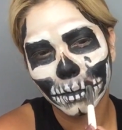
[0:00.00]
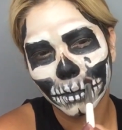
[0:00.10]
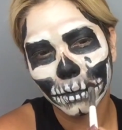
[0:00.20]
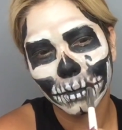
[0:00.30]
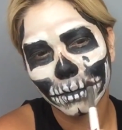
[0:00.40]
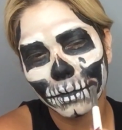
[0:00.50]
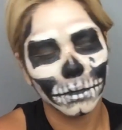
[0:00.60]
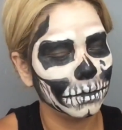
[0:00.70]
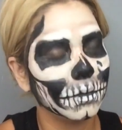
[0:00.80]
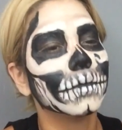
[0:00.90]
Also at the
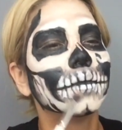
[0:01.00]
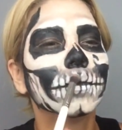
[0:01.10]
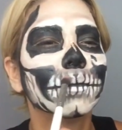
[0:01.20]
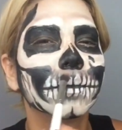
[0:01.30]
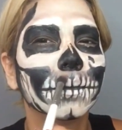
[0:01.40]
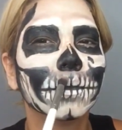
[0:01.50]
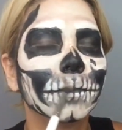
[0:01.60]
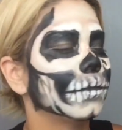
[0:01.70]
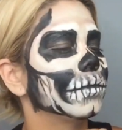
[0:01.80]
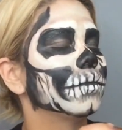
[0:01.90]
final step, I
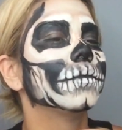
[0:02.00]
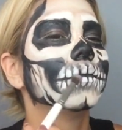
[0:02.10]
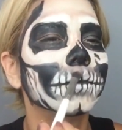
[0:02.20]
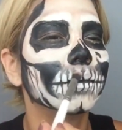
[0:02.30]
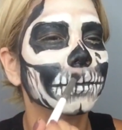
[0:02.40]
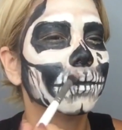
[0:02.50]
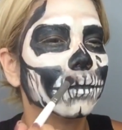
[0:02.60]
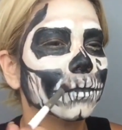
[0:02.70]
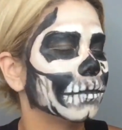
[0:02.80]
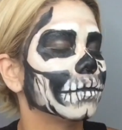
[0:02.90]
added a
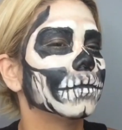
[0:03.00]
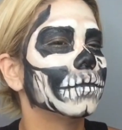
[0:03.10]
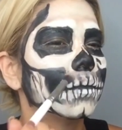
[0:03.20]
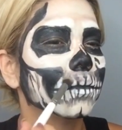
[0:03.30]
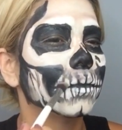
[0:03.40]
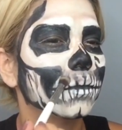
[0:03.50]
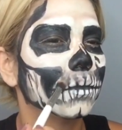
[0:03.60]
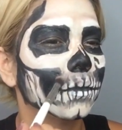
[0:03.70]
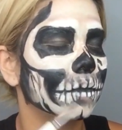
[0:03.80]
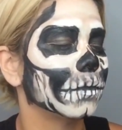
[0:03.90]
gold leaf in the
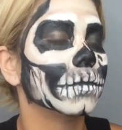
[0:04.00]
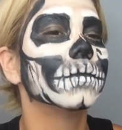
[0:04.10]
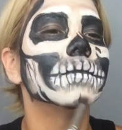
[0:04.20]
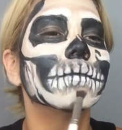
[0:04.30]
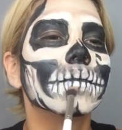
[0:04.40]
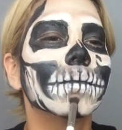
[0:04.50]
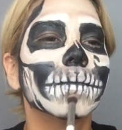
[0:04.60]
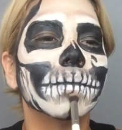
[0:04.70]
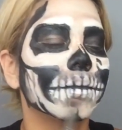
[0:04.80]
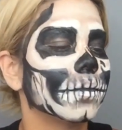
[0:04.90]
center of my
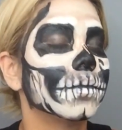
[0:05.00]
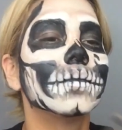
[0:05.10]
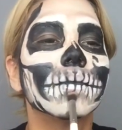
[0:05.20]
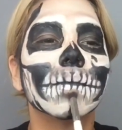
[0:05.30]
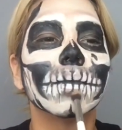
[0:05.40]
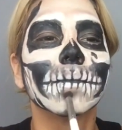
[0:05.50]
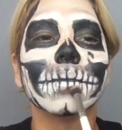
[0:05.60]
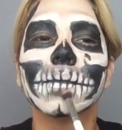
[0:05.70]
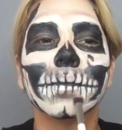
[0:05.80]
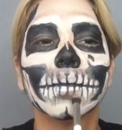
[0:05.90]
forehead,
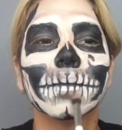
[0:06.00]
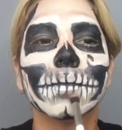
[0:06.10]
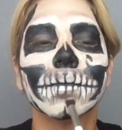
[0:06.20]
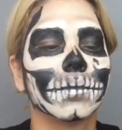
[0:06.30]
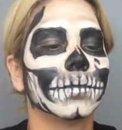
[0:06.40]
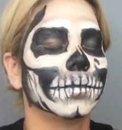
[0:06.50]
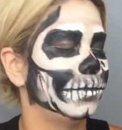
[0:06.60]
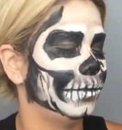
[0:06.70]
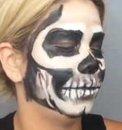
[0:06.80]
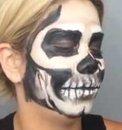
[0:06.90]
kind of like I
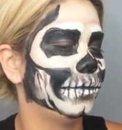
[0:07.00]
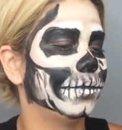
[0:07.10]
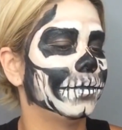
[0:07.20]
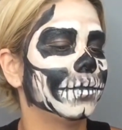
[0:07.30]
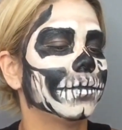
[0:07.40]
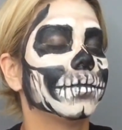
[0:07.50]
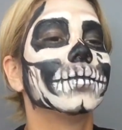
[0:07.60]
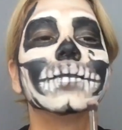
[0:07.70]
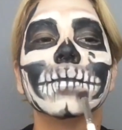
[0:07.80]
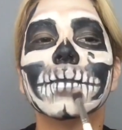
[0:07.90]
was a king or a